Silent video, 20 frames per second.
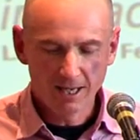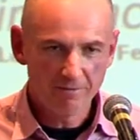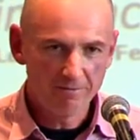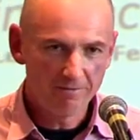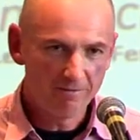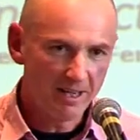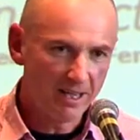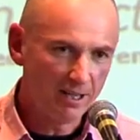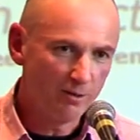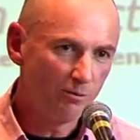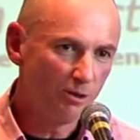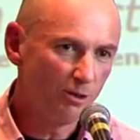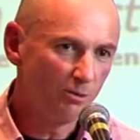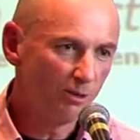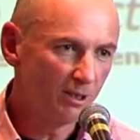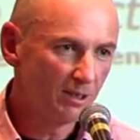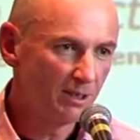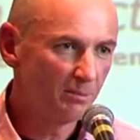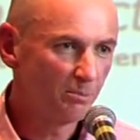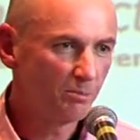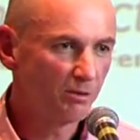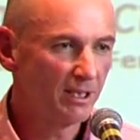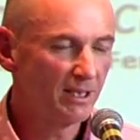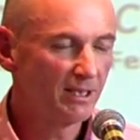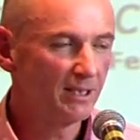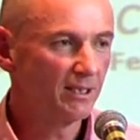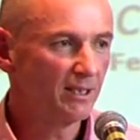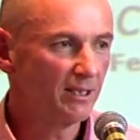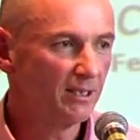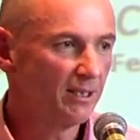found what was
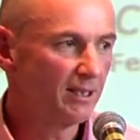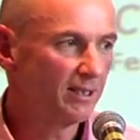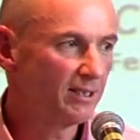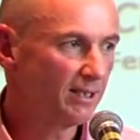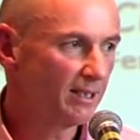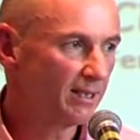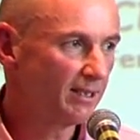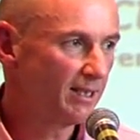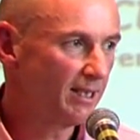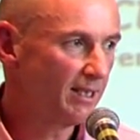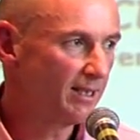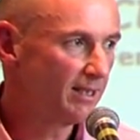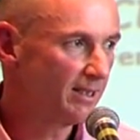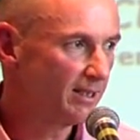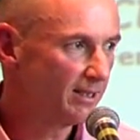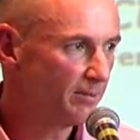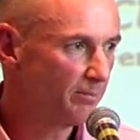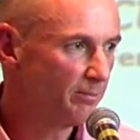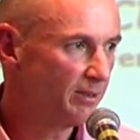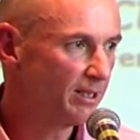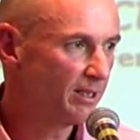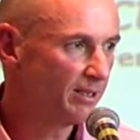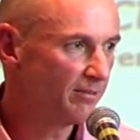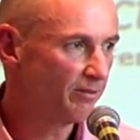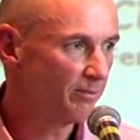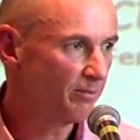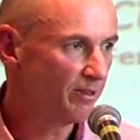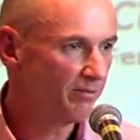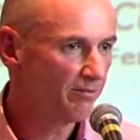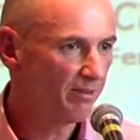present in the successes and missing
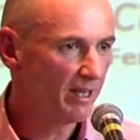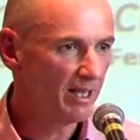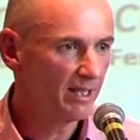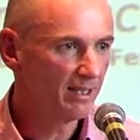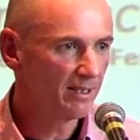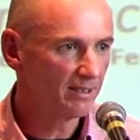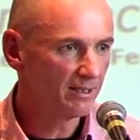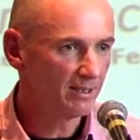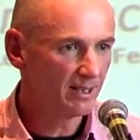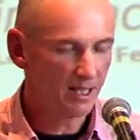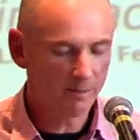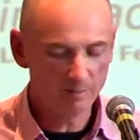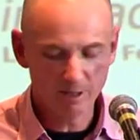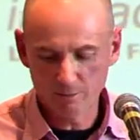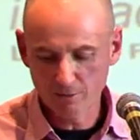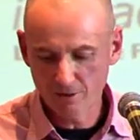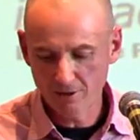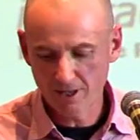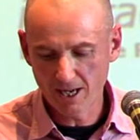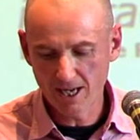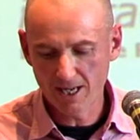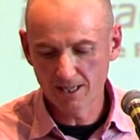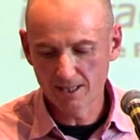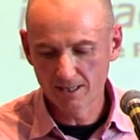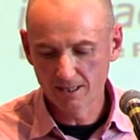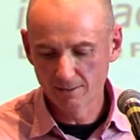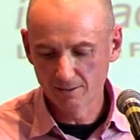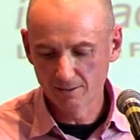from the failures, and came up with 8